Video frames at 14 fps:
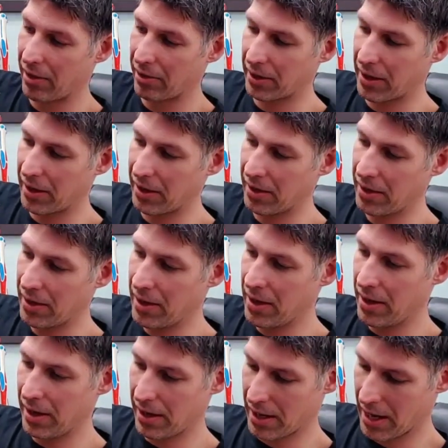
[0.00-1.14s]
again
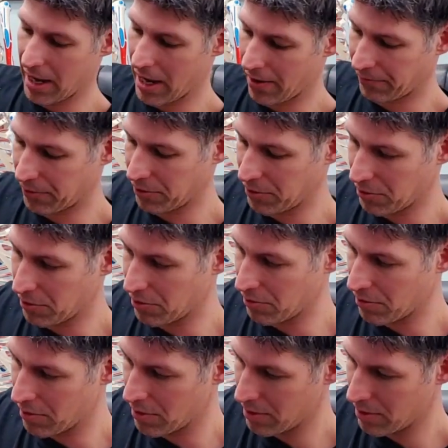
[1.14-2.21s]
and I have to